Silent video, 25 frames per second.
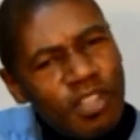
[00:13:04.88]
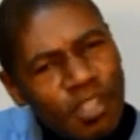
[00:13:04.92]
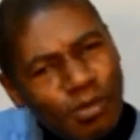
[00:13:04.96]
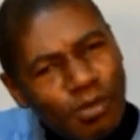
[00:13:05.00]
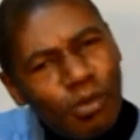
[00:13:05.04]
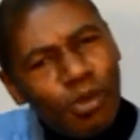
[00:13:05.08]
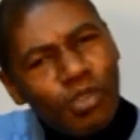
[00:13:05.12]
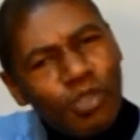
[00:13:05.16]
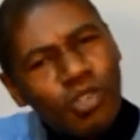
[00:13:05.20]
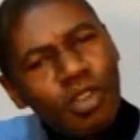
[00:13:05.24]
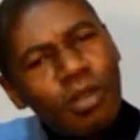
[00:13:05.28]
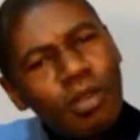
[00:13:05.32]

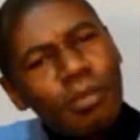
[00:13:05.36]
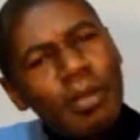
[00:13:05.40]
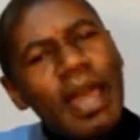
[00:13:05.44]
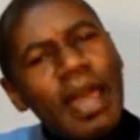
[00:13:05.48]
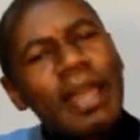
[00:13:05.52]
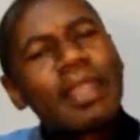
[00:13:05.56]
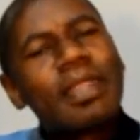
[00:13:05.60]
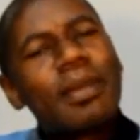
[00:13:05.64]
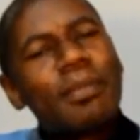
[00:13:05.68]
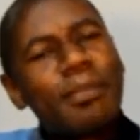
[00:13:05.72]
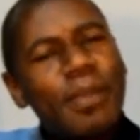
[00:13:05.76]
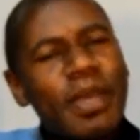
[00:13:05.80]
small tournament
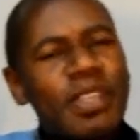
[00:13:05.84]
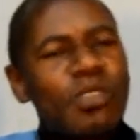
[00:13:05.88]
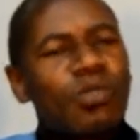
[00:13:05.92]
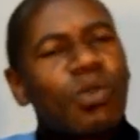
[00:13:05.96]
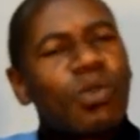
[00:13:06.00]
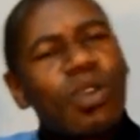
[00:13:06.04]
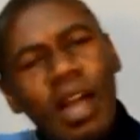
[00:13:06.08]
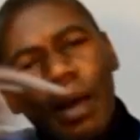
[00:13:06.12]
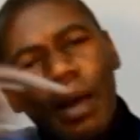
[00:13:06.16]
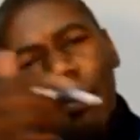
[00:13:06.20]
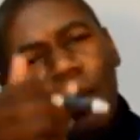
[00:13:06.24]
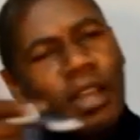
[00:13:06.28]
and the best
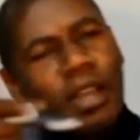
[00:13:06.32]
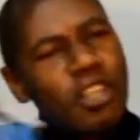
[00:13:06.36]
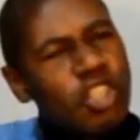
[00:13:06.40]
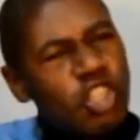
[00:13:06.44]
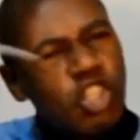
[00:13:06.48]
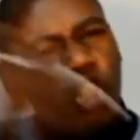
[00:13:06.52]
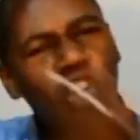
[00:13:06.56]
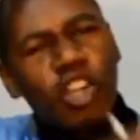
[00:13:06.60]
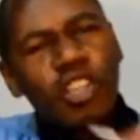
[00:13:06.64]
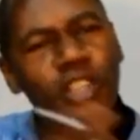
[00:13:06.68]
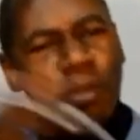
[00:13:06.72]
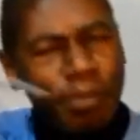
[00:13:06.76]
will come out
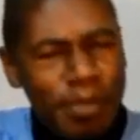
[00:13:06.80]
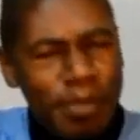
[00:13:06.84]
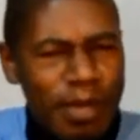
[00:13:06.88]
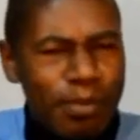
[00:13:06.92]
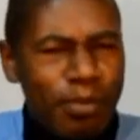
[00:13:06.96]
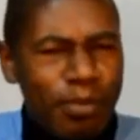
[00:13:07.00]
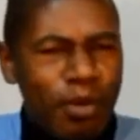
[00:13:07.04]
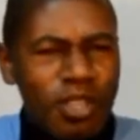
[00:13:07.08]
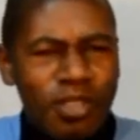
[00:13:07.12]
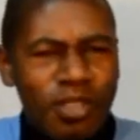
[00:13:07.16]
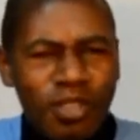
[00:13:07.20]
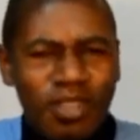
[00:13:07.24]
and join the
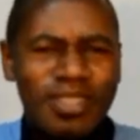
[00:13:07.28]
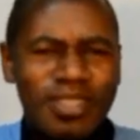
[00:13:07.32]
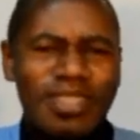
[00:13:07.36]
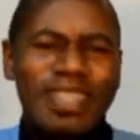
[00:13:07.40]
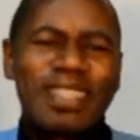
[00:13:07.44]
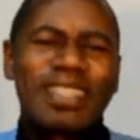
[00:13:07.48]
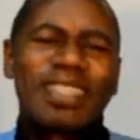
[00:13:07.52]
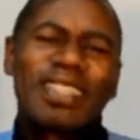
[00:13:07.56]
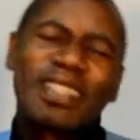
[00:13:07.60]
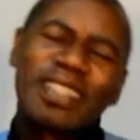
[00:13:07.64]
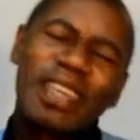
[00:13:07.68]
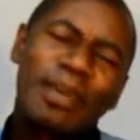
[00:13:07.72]
big boys? Because
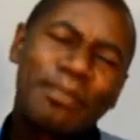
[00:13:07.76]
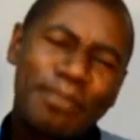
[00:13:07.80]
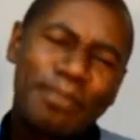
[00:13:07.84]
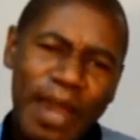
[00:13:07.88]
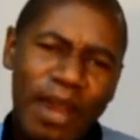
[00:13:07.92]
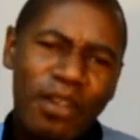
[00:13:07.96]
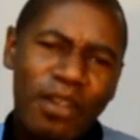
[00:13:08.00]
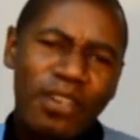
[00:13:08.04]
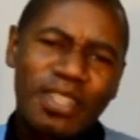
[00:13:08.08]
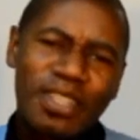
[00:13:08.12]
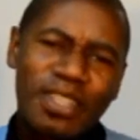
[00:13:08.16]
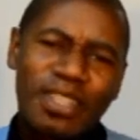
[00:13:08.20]
this is
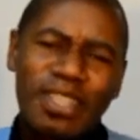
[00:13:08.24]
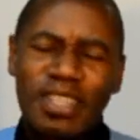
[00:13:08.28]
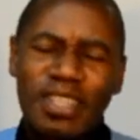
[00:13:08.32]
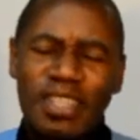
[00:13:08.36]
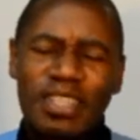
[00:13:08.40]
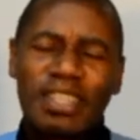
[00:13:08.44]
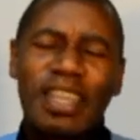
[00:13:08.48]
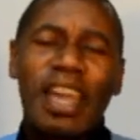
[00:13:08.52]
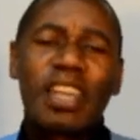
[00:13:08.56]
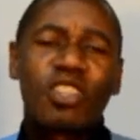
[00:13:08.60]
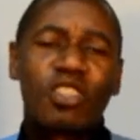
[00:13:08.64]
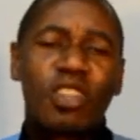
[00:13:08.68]
embarrassing. This
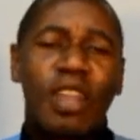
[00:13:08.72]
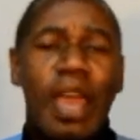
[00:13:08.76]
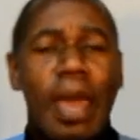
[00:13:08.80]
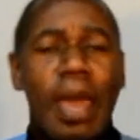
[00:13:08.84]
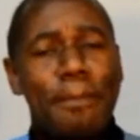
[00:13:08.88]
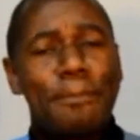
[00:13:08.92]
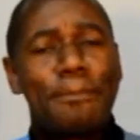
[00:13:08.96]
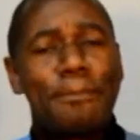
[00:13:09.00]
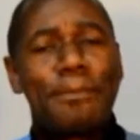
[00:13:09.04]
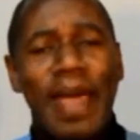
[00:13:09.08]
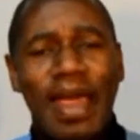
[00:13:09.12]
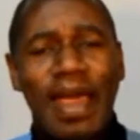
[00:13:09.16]
is actually
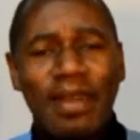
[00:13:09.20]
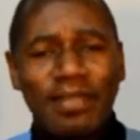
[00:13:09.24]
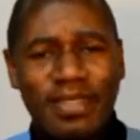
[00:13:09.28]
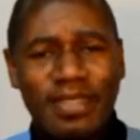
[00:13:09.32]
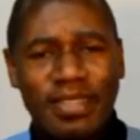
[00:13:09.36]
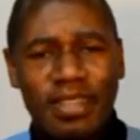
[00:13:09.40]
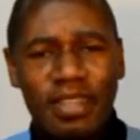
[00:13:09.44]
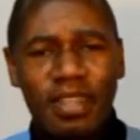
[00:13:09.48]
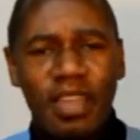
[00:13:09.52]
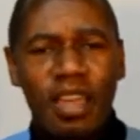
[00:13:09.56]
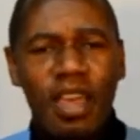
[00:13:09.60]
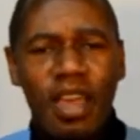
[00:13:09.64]

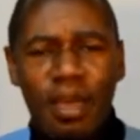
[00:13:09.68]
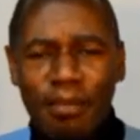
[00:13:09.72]
embarrassing.